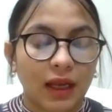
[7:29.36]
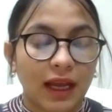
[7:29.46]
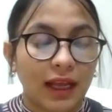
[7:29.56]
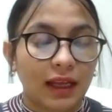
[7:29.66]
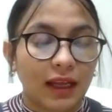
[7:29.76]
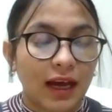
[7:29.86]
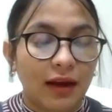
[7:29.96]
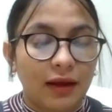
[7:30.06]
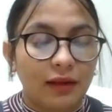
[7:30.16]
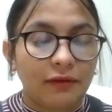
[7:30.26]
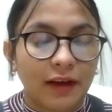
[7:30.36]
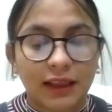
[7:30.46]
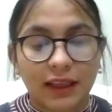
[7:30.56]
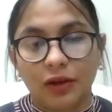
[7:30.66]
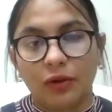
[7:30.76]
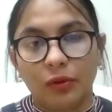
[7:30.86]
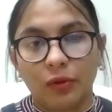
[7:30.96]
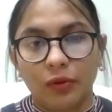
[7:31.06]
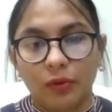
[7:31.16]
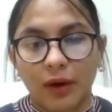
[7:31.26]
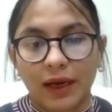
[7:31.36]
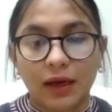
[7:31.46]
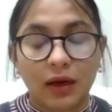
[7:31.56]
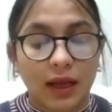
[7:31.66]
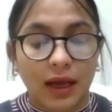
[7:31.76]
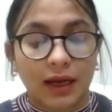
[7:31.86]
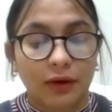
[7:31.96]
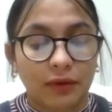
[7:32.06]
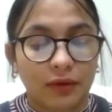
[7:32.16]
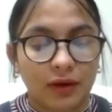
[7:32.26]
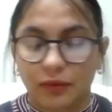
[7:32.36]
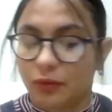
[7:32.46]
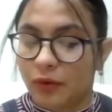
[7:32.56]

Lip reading: And that the fact that you went ahead and